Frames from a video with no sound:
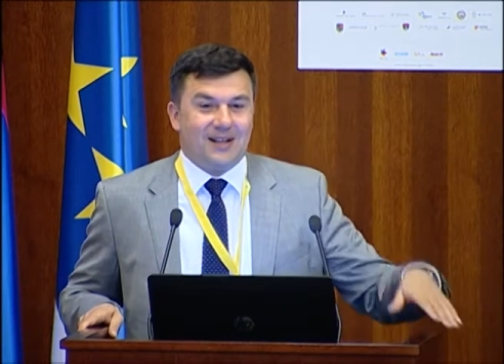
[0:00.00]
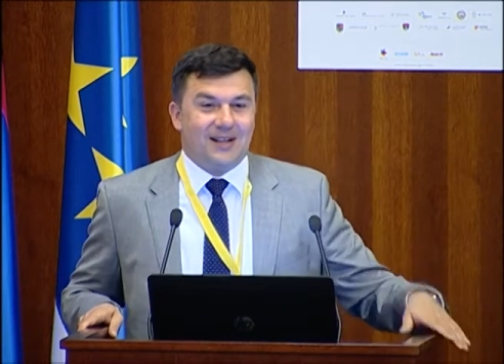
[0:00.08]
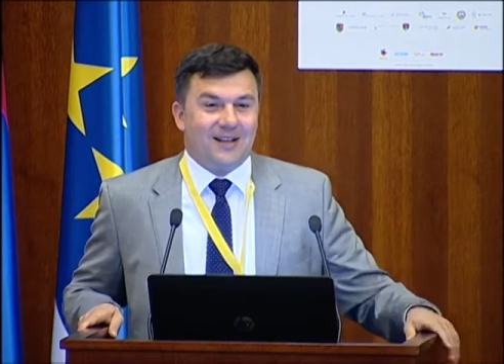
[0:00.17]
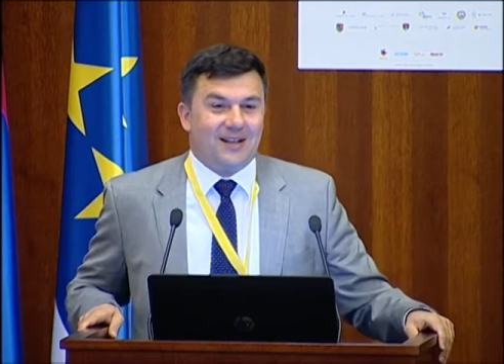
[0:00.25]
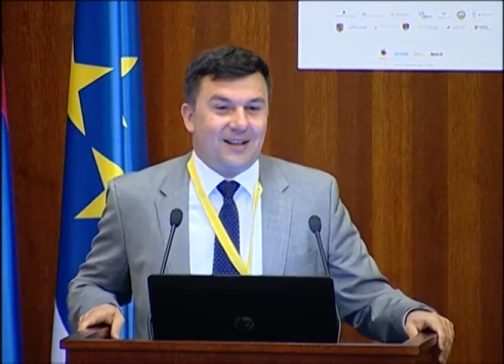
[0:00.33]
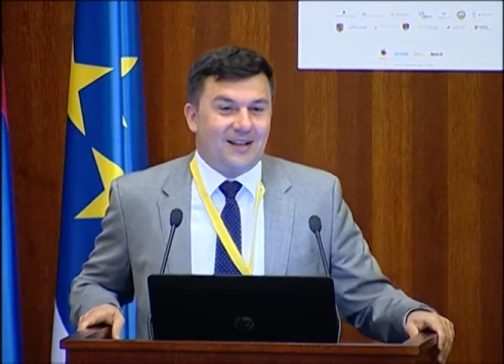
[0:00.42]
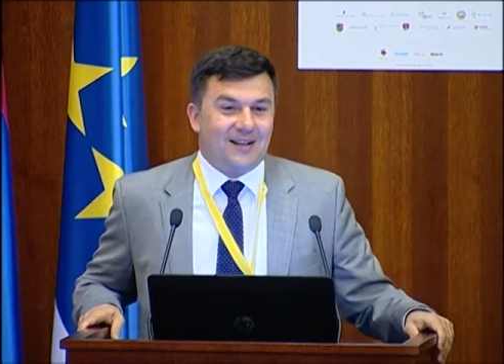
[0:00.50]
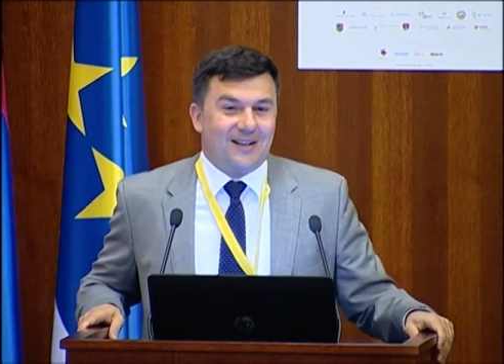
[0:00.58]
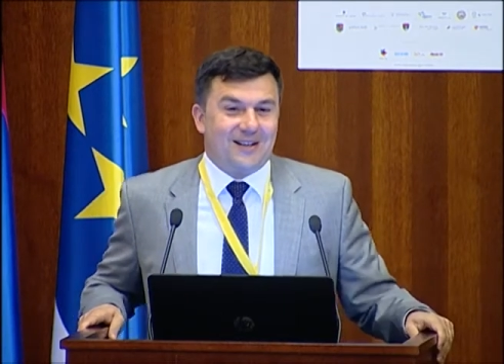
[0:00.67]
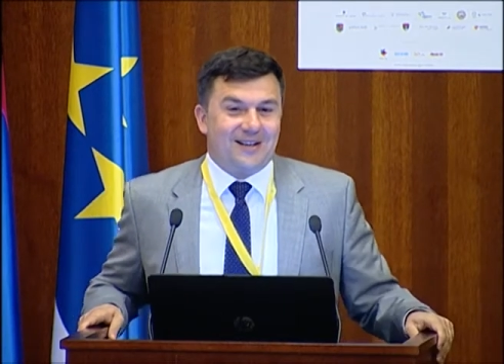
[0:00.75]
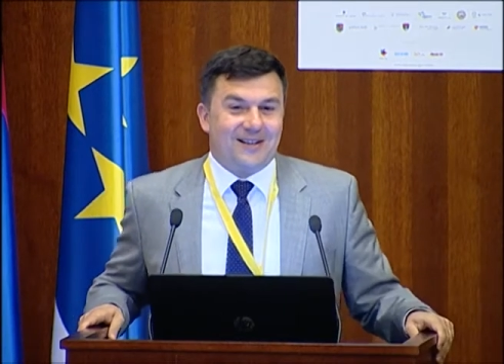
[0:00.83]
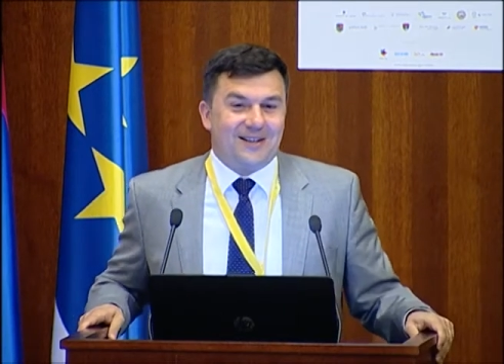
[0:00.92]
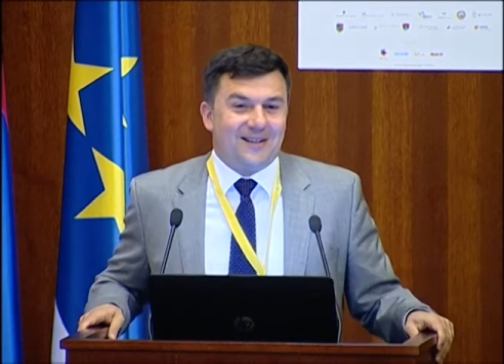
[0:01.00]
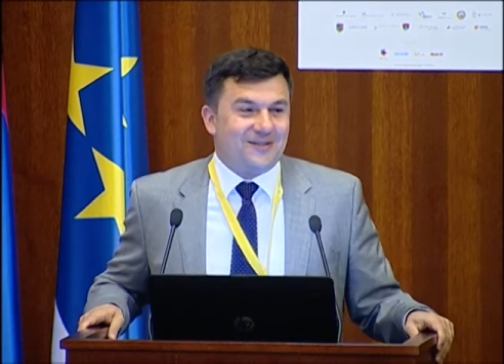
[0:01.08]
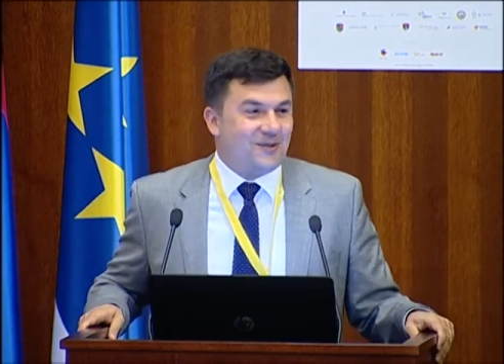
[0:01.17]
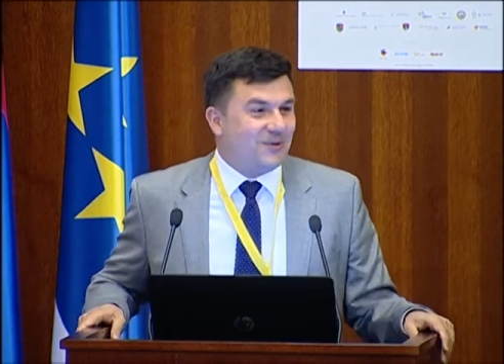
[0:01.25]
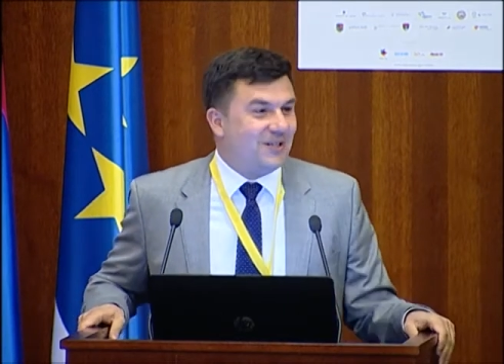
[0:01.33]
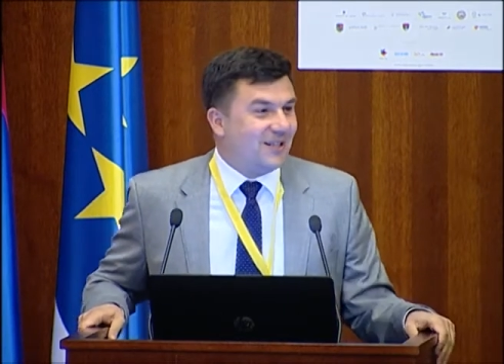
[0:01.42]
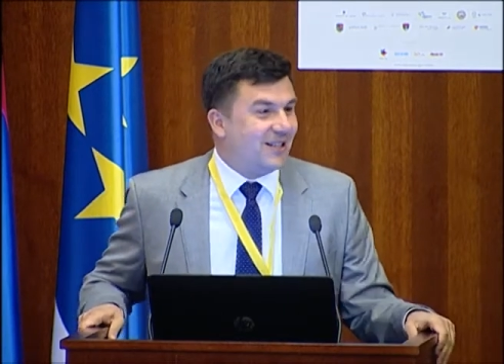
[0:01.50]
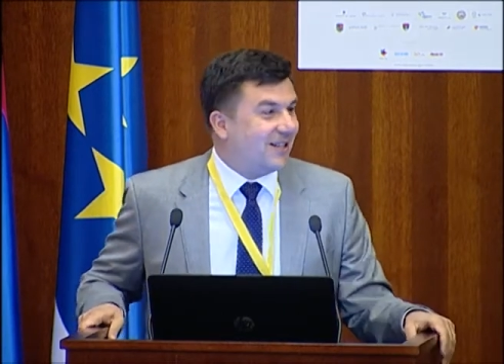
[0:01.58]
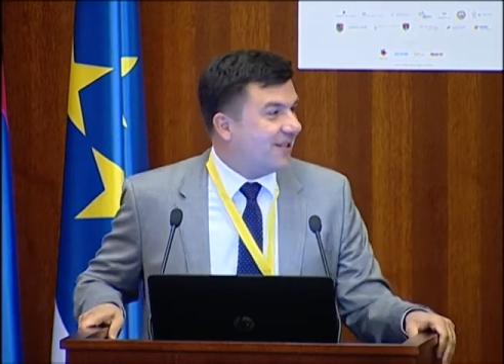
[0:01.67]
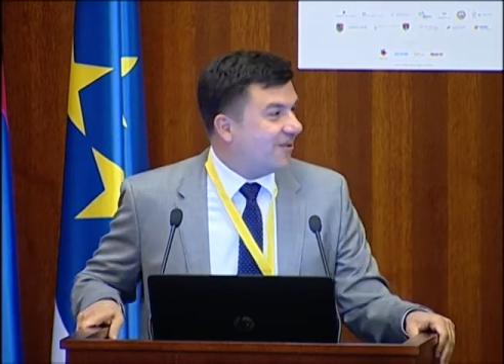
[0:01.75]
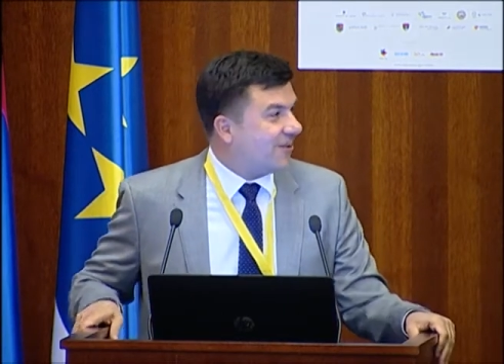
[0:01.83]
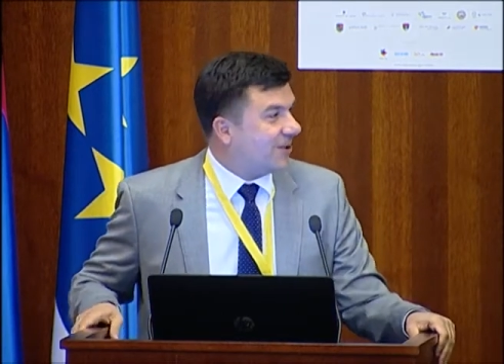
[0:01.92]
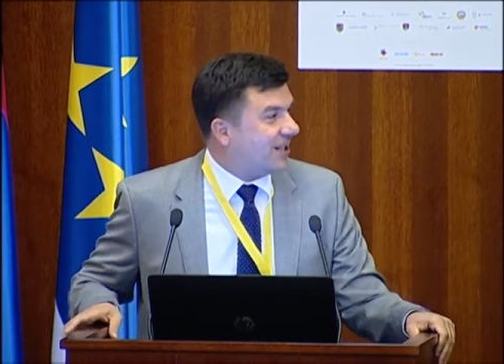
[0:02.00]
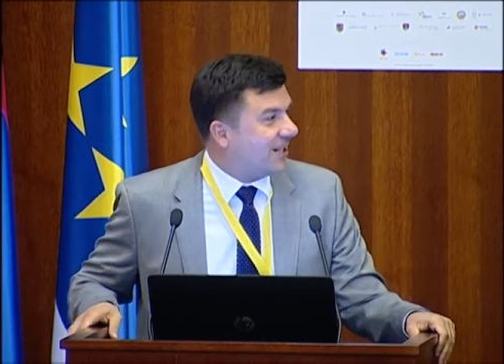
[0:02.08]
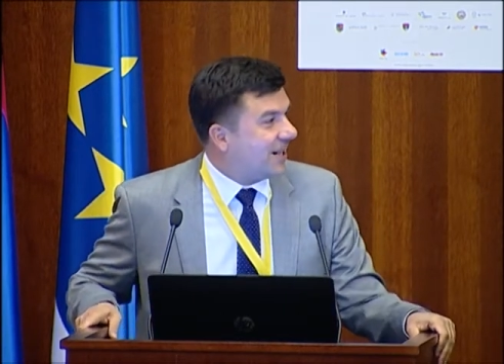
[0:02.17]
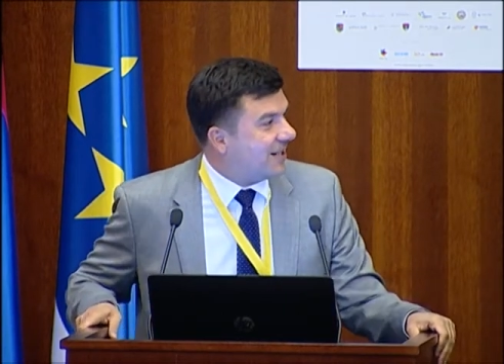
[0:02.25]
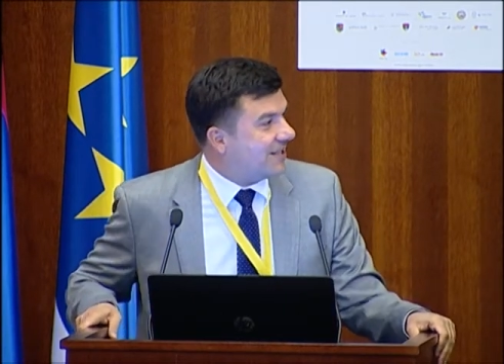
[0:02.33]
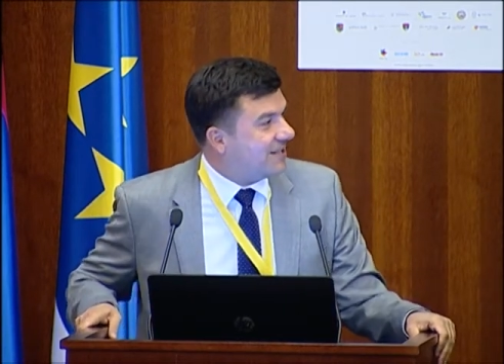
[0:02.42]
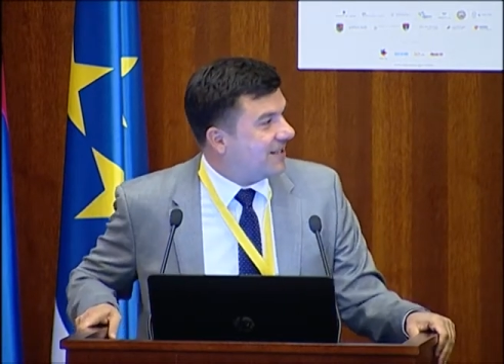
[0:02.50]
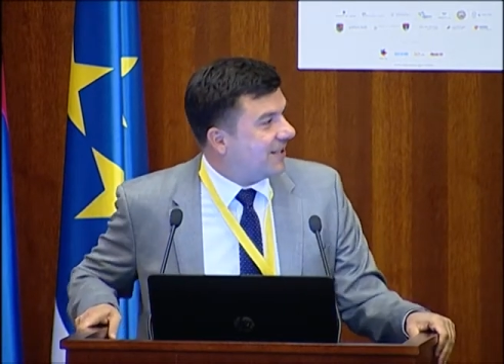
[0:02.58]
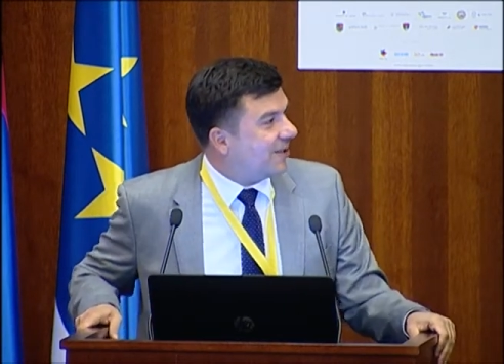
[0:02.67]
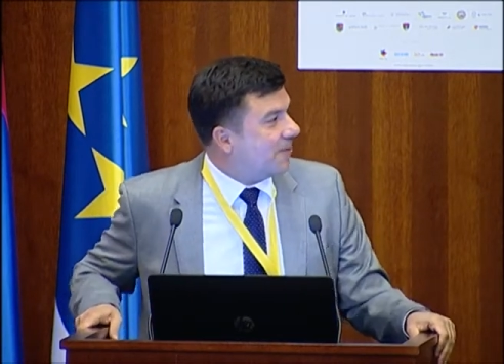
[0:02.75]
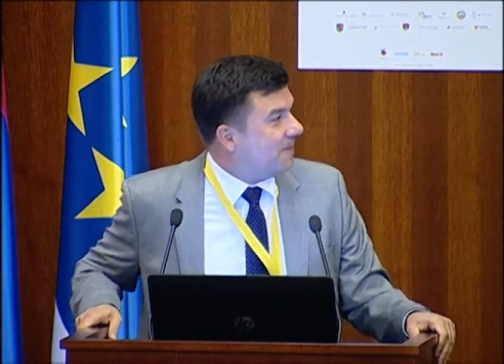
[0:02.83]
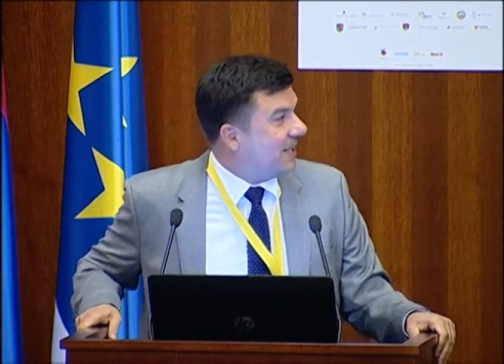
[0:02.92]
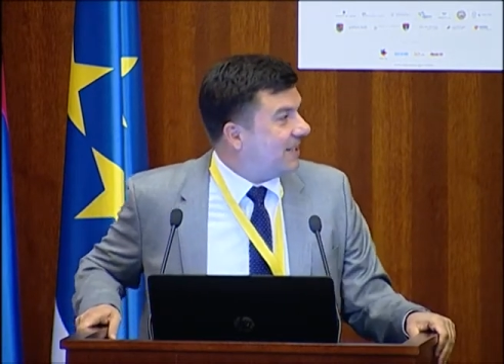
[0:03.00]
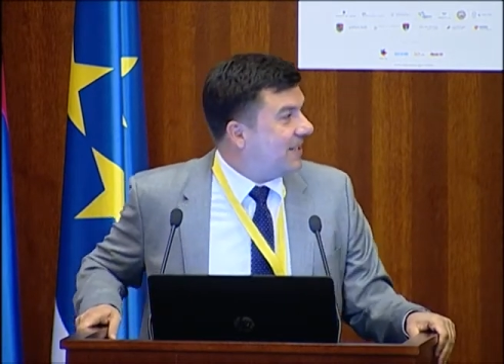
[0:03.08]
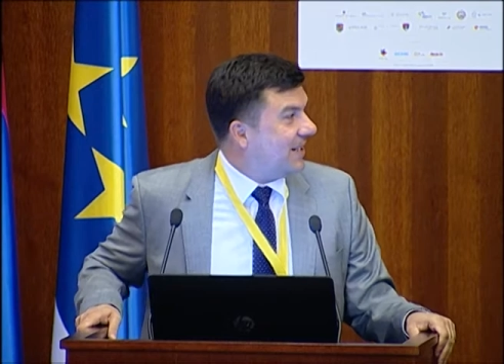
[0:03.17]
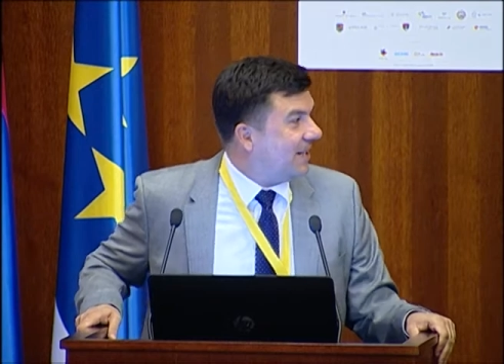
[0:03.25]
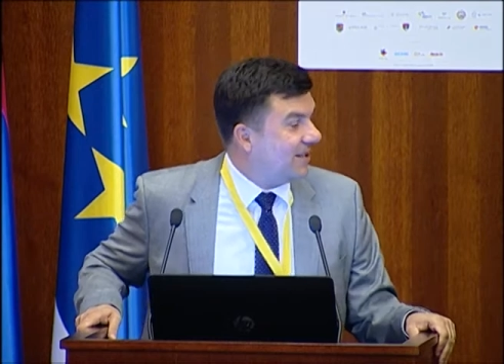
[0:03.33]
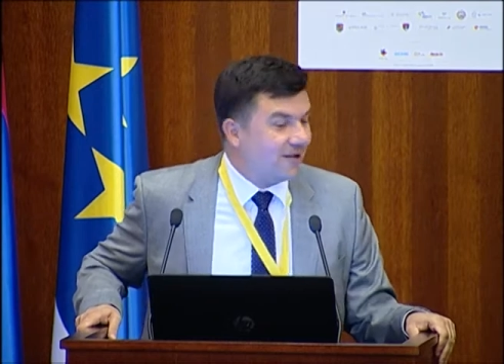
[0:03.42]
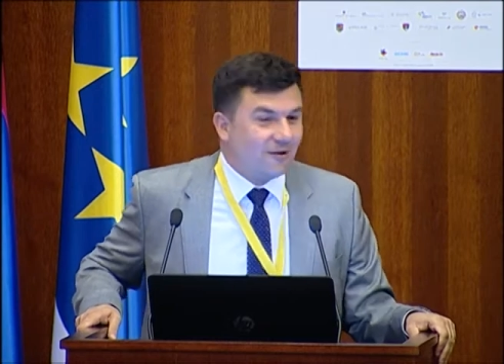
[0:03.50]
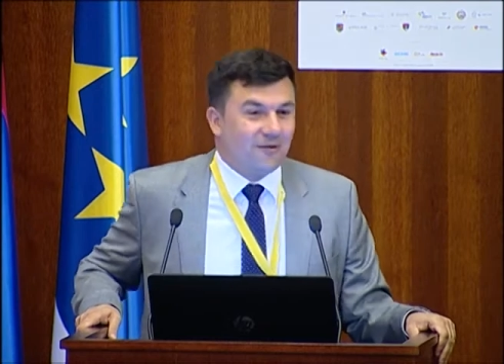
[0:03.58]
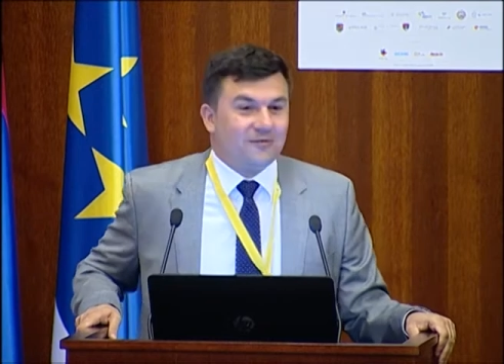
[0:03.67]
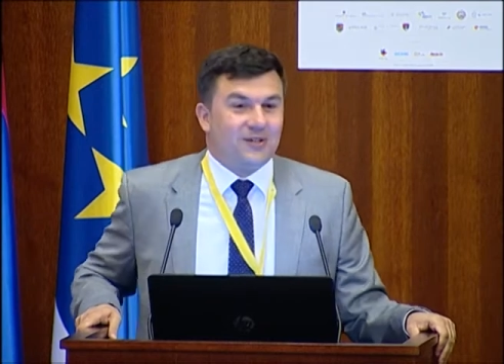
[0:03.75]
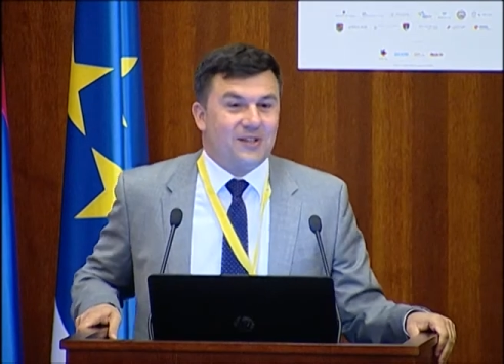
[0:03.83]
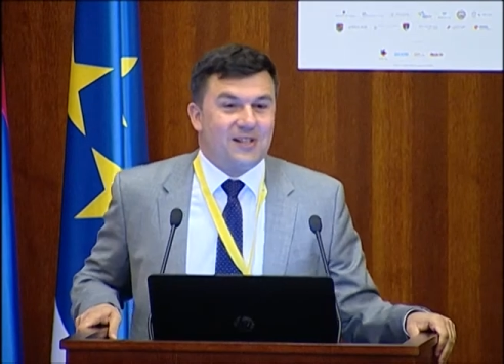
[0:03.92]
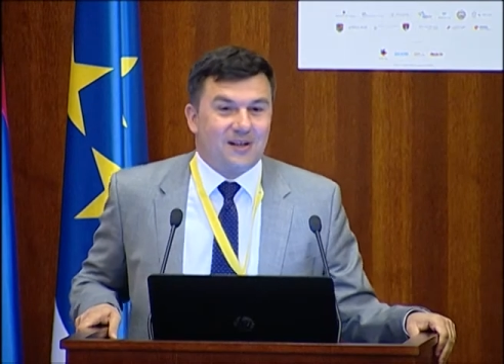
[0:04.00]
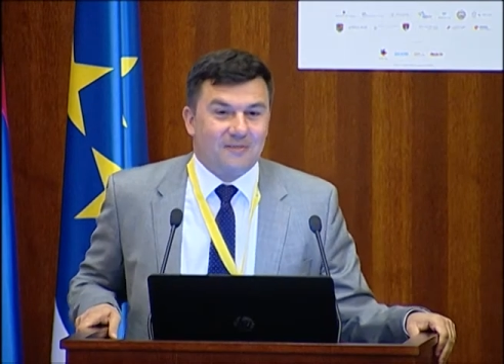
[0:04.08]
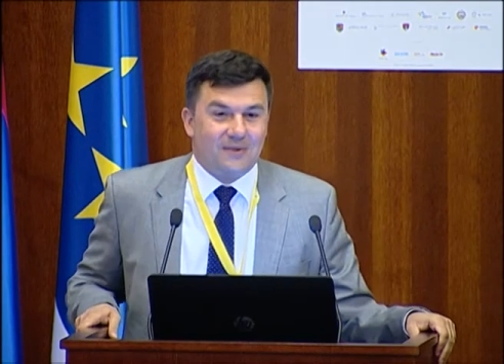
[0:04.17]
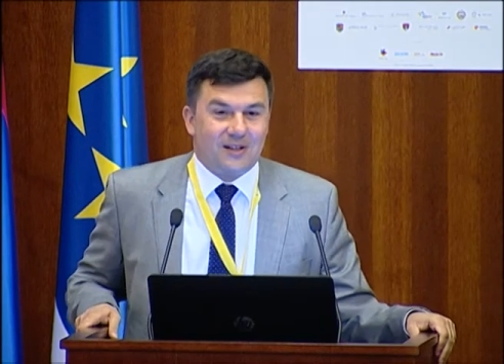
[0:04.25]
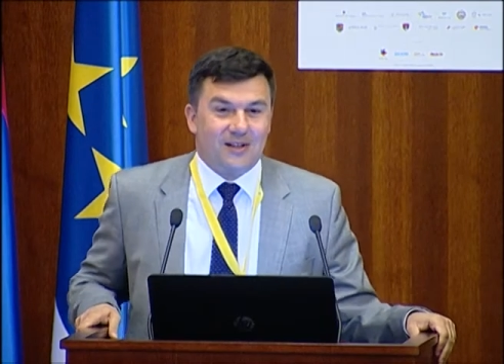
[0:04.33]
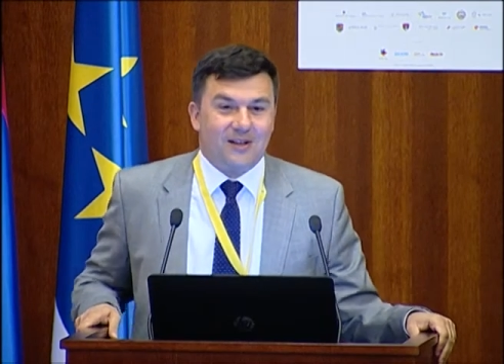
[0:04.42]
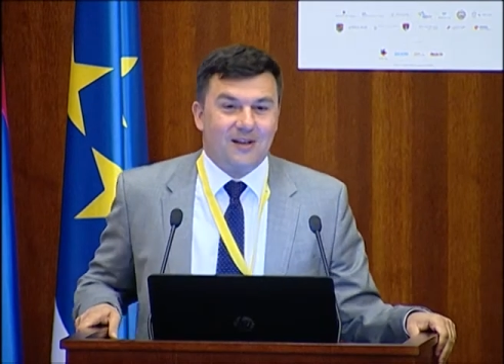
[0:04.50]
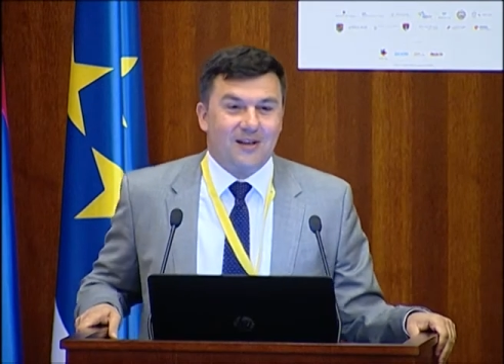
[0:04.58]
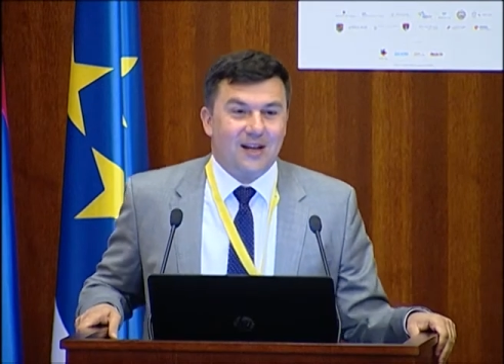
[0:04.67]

to the organizing committee of the summer,